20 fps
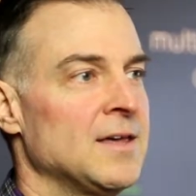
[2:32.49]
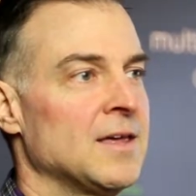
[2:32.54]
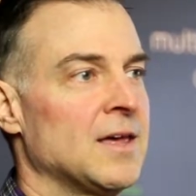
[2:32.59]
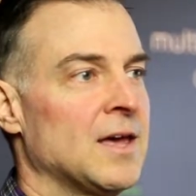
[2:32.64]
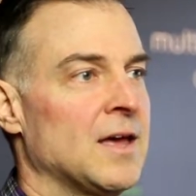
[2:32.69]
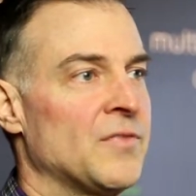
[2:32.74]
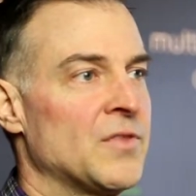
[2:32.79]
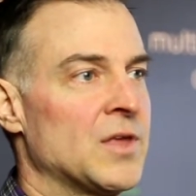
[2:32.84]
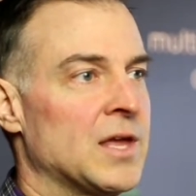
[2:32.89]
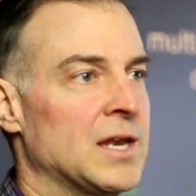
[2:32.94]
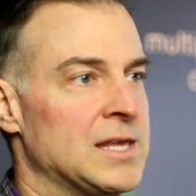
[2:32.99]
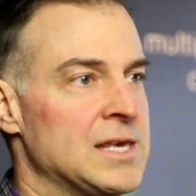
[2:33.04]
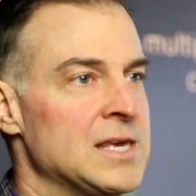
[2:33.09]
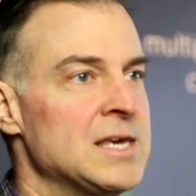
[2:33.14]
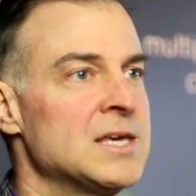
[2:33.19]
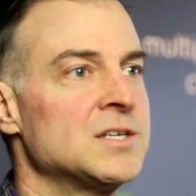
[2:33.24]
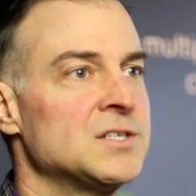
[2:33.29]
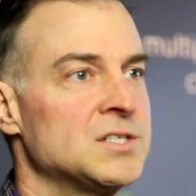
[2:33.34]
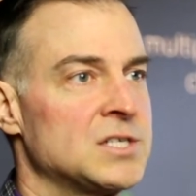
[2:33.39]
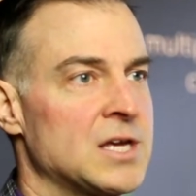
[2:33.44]
and that
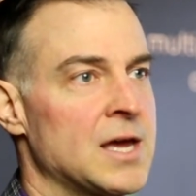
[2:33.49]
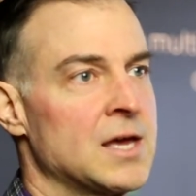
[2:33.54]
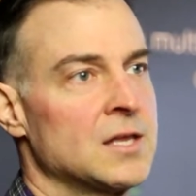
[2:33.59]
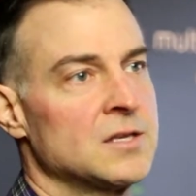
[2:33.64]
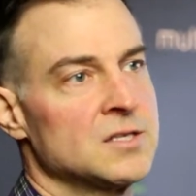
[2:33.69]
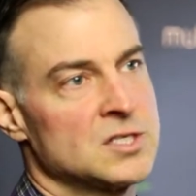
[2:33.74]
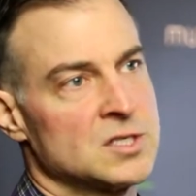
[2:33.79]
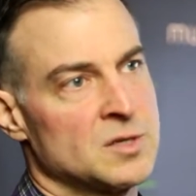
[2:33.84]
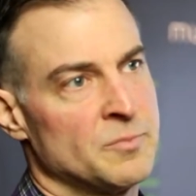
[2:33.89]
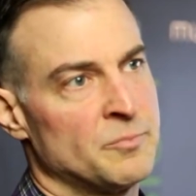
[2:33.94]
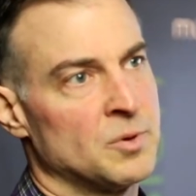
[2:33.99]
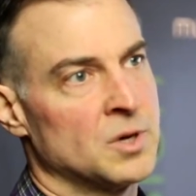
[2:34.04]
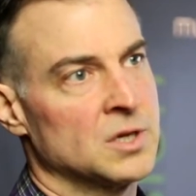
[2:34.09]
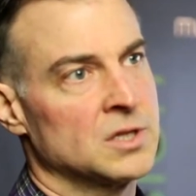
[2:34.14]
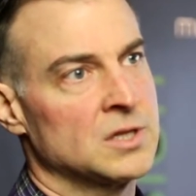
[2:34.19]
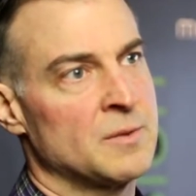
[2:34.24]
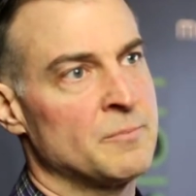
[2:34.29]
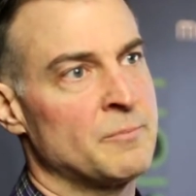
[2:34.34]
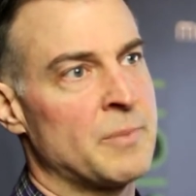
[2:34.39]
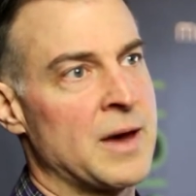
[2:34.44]
He intends to
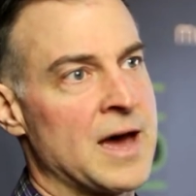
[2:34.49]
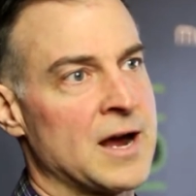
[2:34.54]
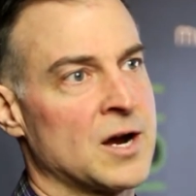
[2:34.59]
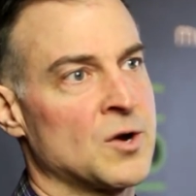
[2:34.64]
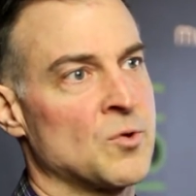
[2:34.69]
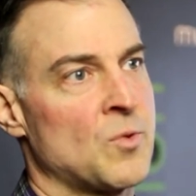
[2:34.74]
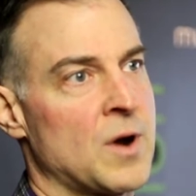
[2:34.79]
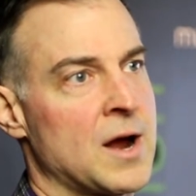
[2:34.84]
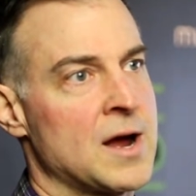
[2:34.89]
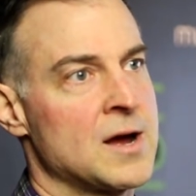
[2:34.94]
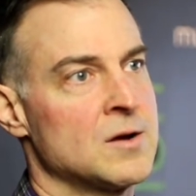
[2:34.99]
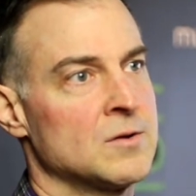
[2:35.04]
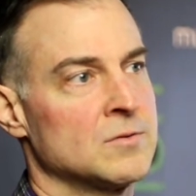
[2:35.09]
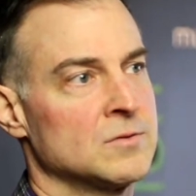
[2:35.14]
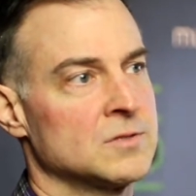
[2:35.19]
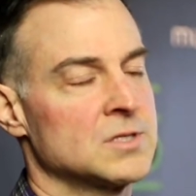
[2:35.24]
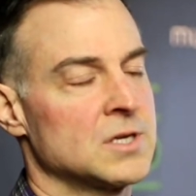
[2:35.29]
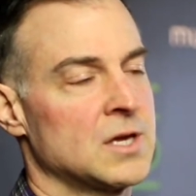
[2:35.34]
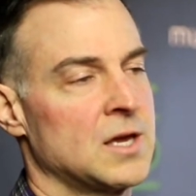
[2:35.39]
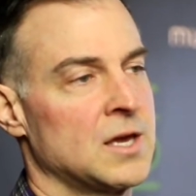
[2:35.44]
bring them back
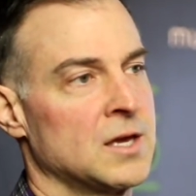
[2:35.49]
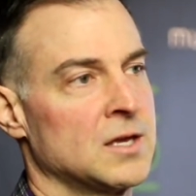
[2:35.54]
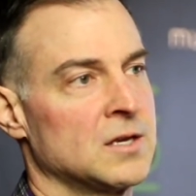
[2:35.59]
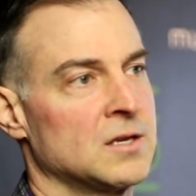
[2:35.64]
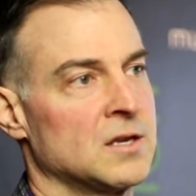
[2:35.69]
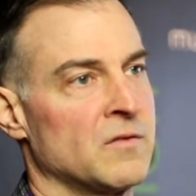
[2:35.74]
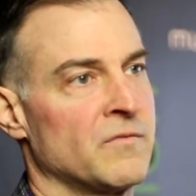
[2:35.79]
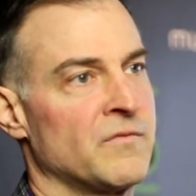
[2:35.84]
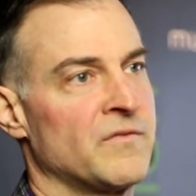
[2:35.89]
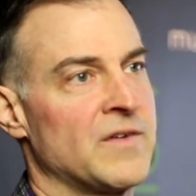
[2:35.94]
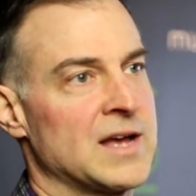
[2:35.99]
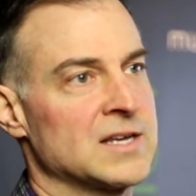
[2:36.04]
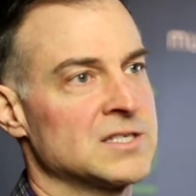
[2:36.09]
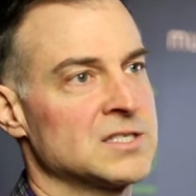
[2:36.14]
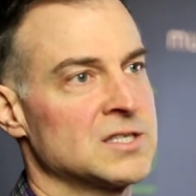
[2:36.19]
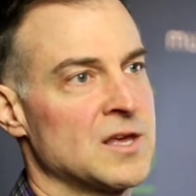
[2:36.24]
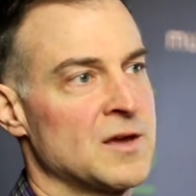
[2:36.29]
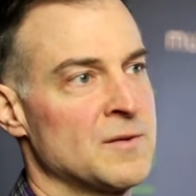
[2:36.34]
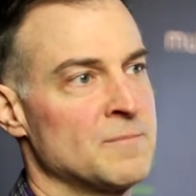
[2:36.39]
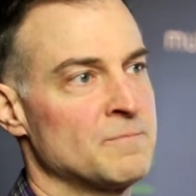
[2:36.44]
around and
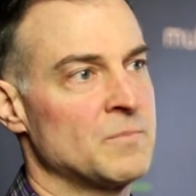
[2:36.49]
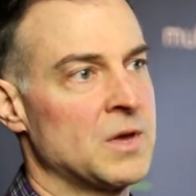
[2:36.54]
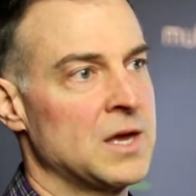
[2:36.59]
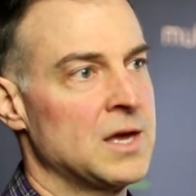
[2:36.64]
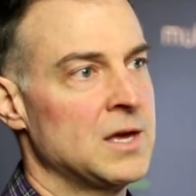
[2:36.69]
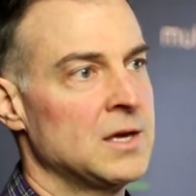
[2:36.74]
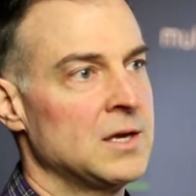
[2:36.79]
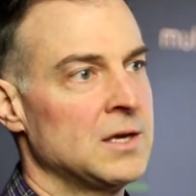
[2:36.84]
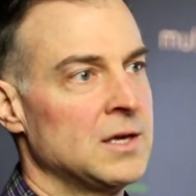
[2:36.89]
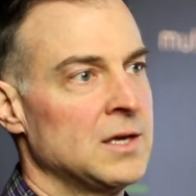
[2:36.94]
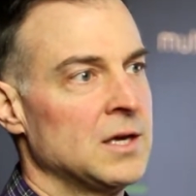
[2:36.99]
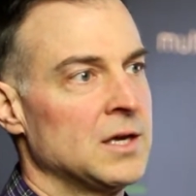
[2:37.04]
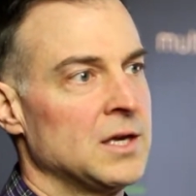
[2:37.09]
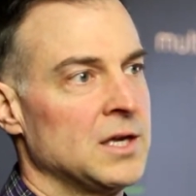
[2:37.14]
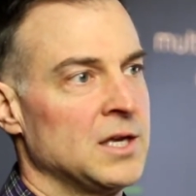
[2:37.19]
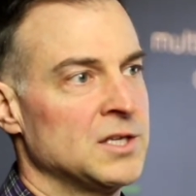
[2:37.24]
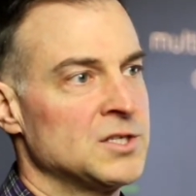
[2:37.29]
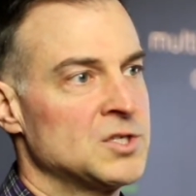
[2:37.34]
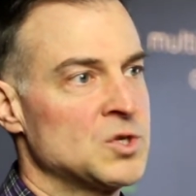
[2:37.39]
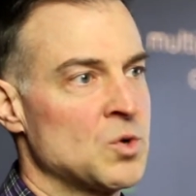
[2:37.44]
invest them
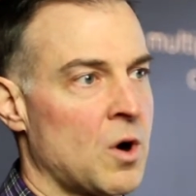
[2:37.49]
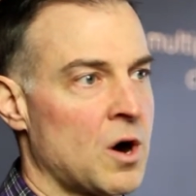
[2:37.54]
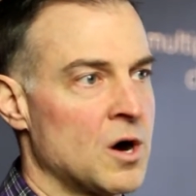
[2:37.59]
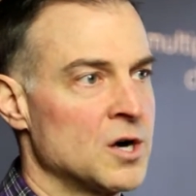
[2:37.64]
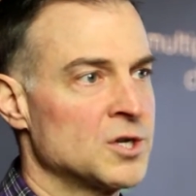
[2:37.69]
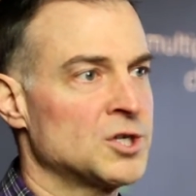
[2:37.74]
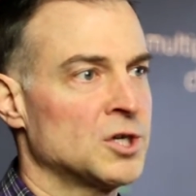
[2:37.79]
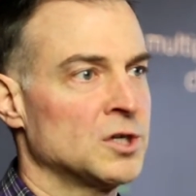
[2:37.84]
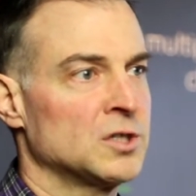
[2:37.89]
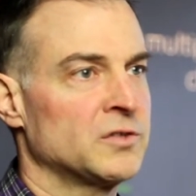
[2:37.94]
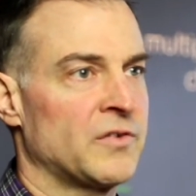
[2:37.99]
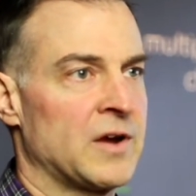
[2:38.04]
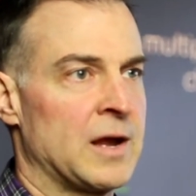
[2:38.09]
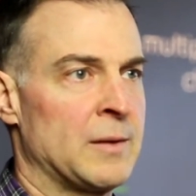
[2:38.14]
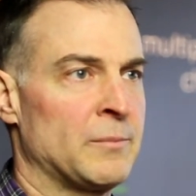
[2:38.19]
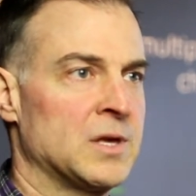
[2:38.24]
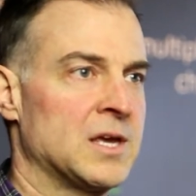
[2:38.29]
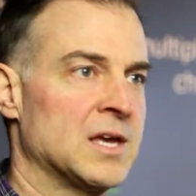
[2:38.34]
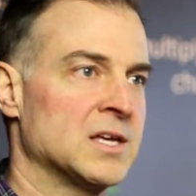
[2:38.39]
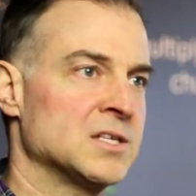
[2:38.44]
into our church
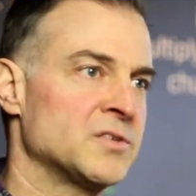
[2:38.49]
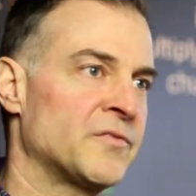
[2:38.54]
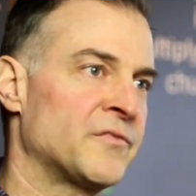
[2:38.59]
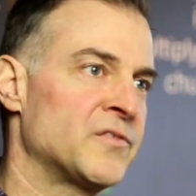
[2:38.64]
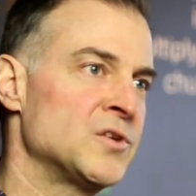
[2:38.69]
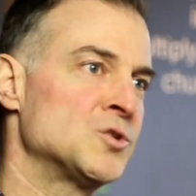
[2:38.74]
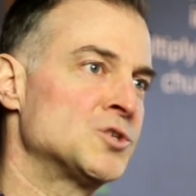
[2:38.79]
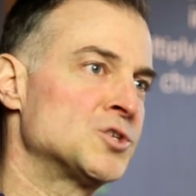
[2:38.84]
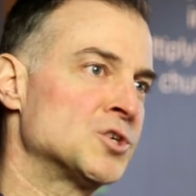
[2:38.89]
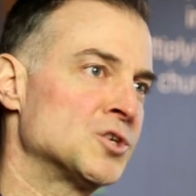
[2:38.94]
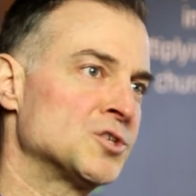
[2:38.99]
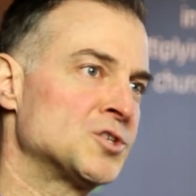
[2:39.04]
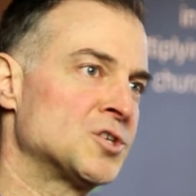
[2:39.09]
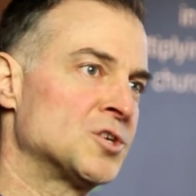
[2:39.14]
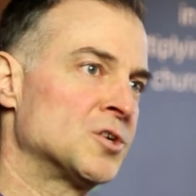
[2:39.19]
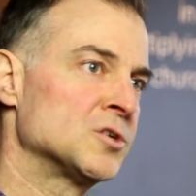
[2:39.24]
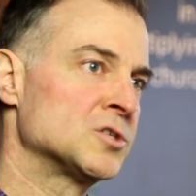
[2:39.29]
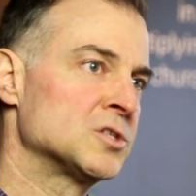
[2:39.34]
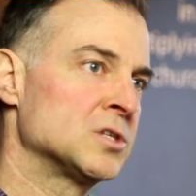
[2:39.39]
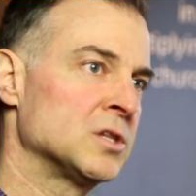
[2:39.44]
family as future
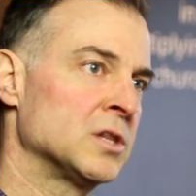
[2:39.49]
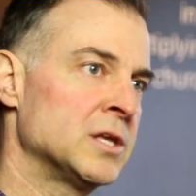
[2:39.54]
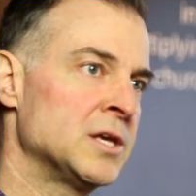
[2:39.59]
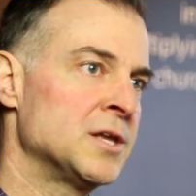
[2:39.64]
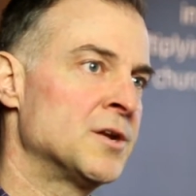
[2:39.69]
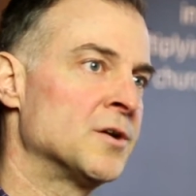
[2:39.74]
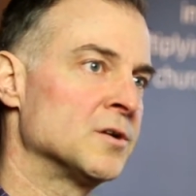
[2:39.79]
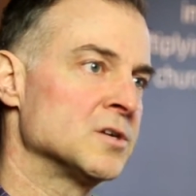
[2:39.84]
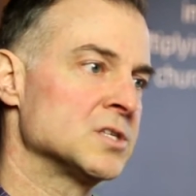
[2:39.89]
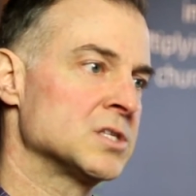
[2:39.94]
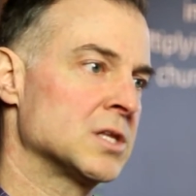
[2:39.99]
church leaders